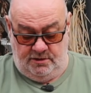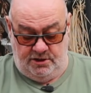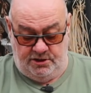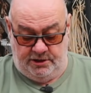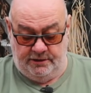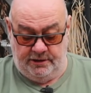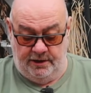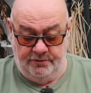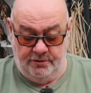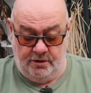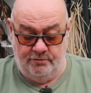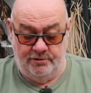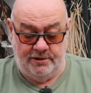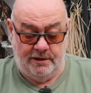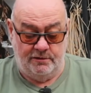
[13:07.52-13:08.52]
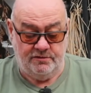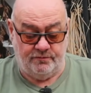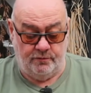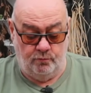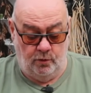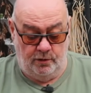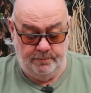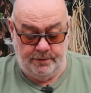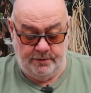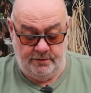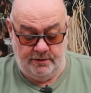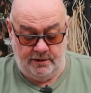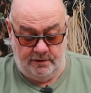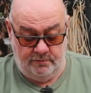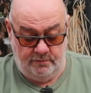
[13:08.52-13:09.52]
Stick that in the greenhouse for wiping
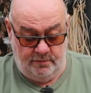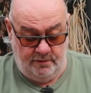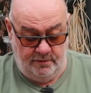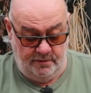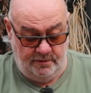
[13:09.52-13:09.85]
down.